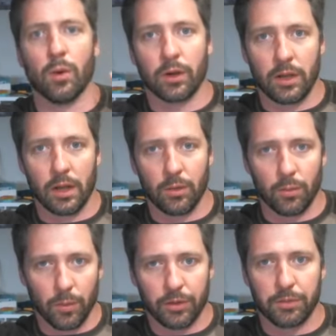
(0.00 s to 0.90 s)

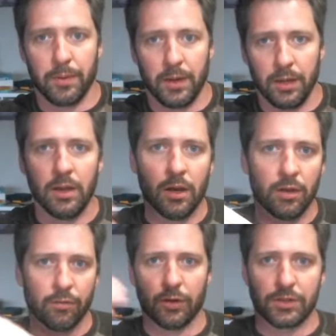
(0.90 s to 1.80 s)
working with me
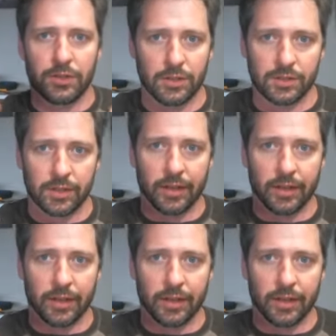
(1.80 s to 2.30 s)
versus